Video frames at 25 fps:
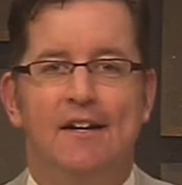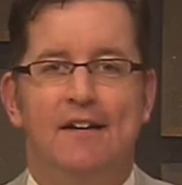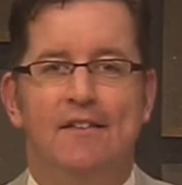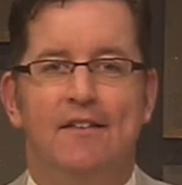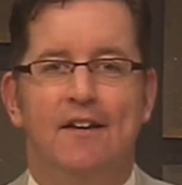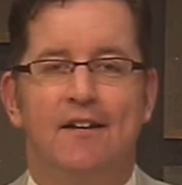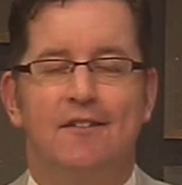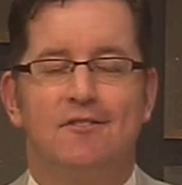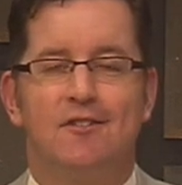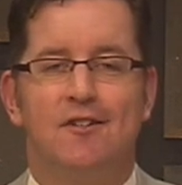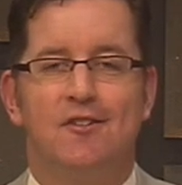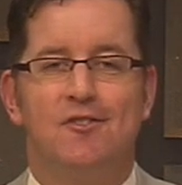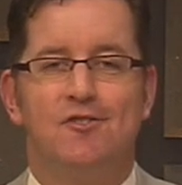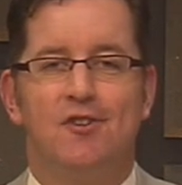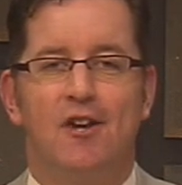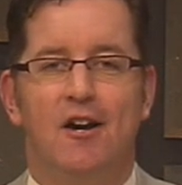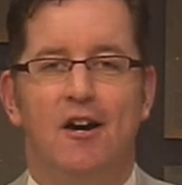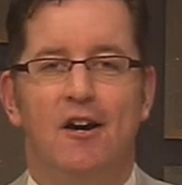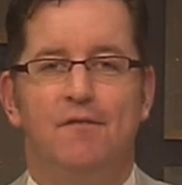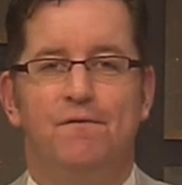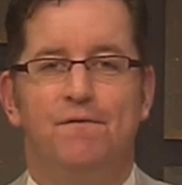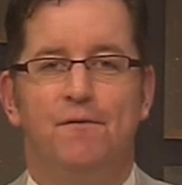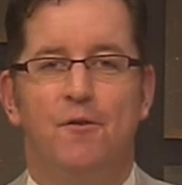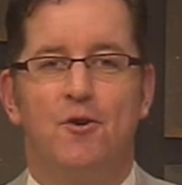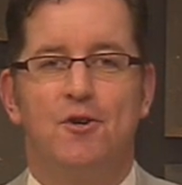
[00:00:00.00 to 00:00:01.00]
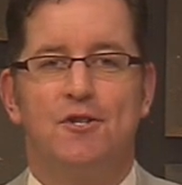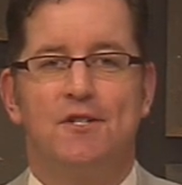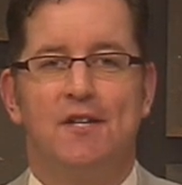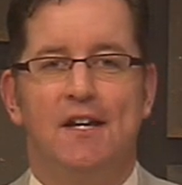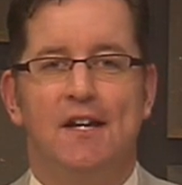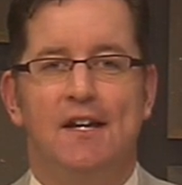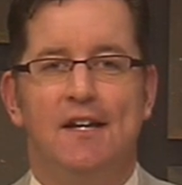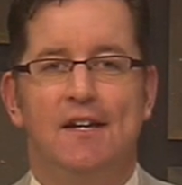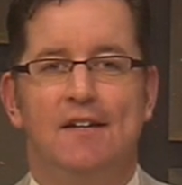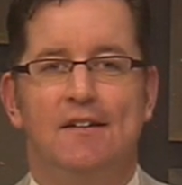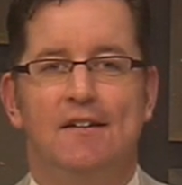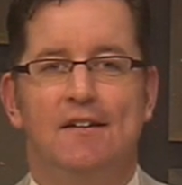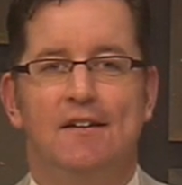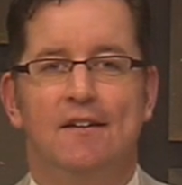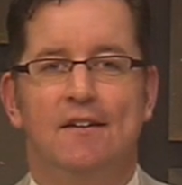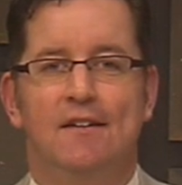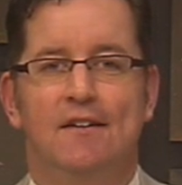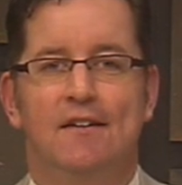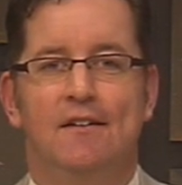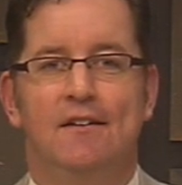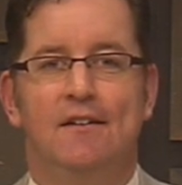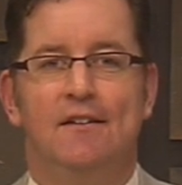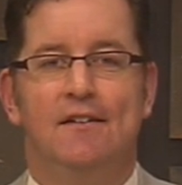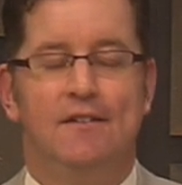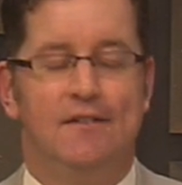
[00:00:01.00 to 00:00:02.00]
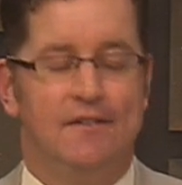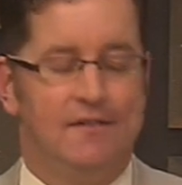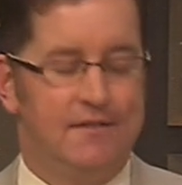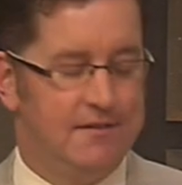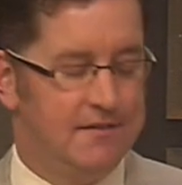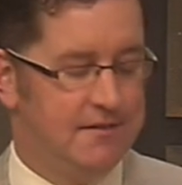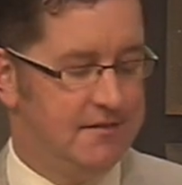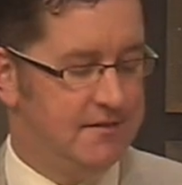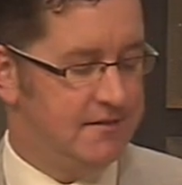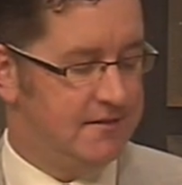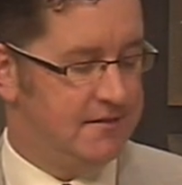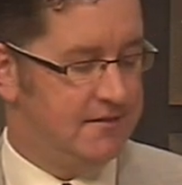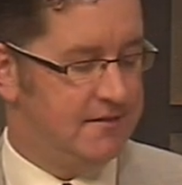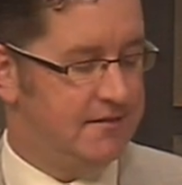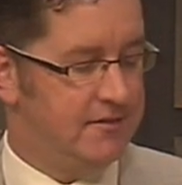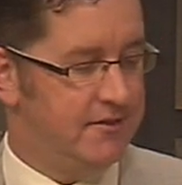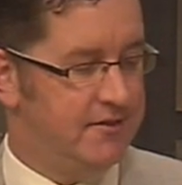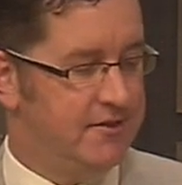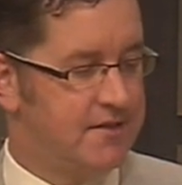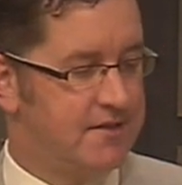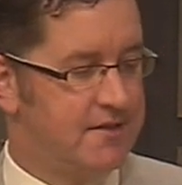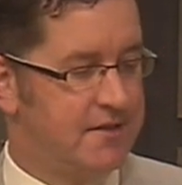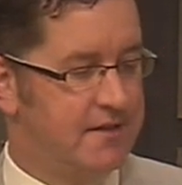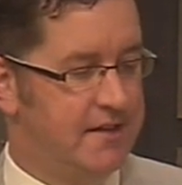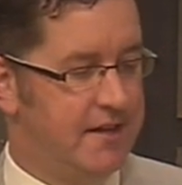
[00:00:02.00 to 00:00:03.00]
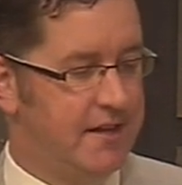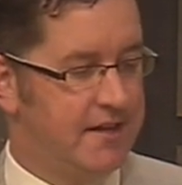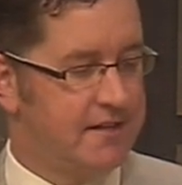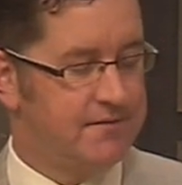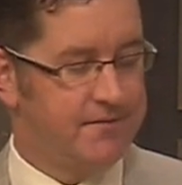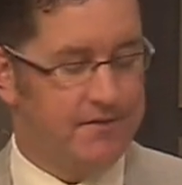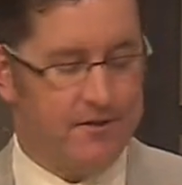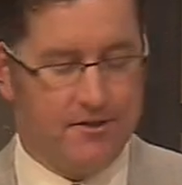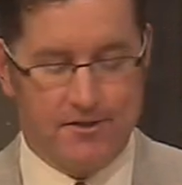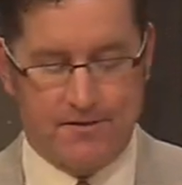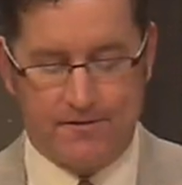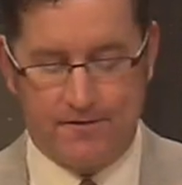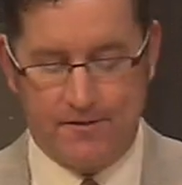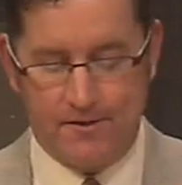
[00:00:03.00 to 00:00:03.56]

That's in John 14. Notice the next verse,